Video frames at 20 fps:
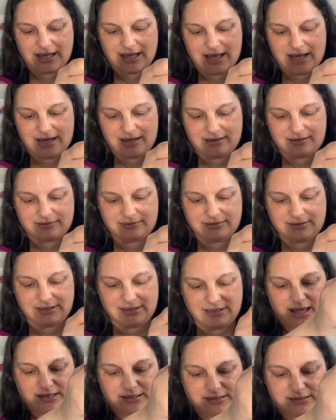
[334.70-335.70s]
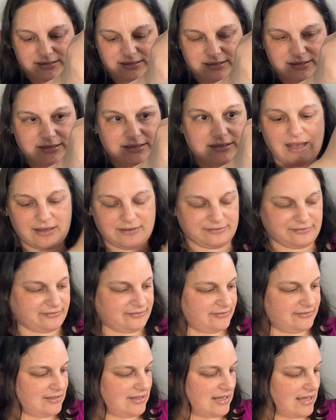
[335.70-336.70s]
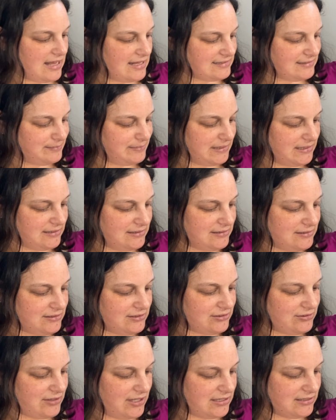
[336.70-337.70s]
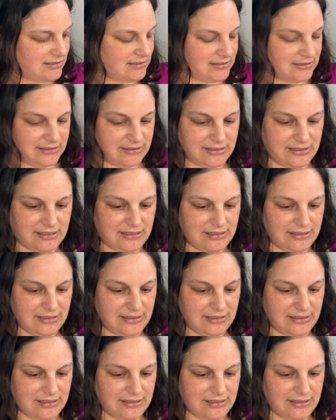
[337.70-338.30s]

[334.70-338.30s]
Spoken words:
how that cuff has been constructed.